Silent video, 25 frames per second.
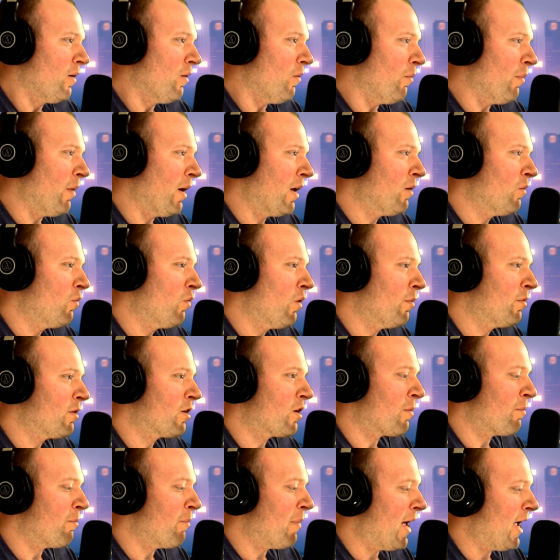Men and
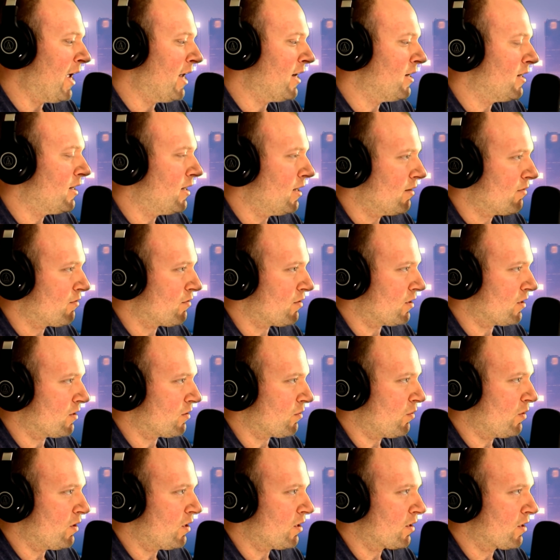women are made
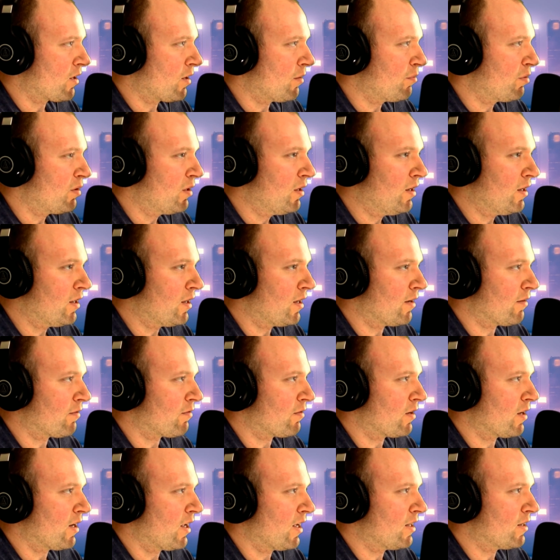different. We are completely
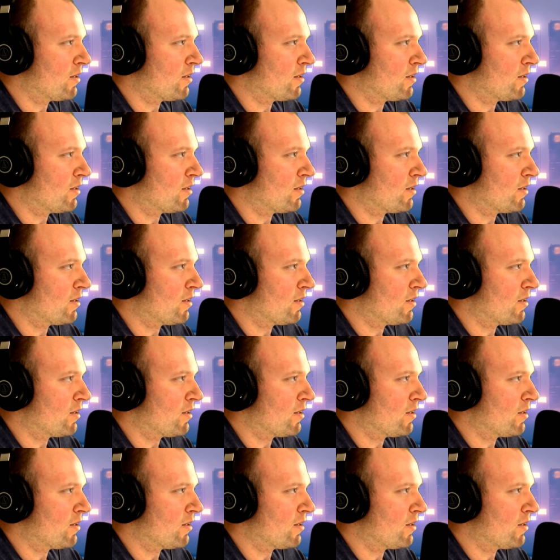different.